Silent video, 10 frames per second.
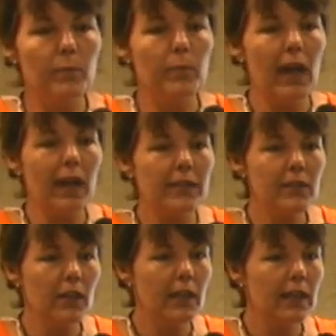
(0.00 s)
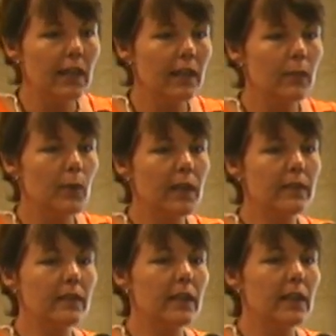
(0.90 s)
passed on uh, what
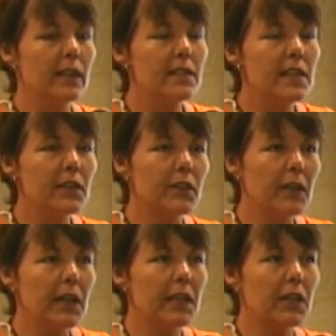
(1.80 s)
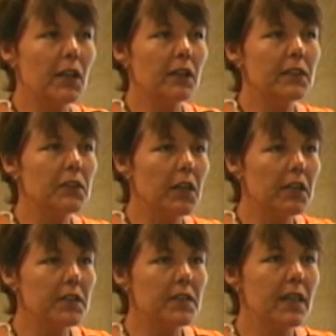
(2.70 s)
Senator Leahy called the
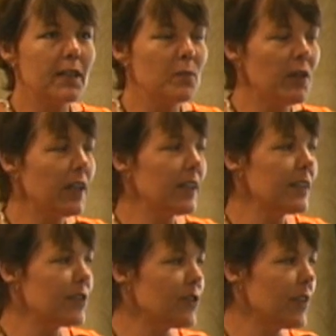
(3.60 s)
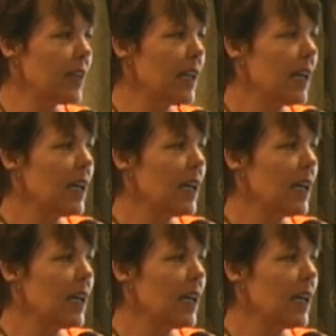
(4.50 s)
darkest day in American history.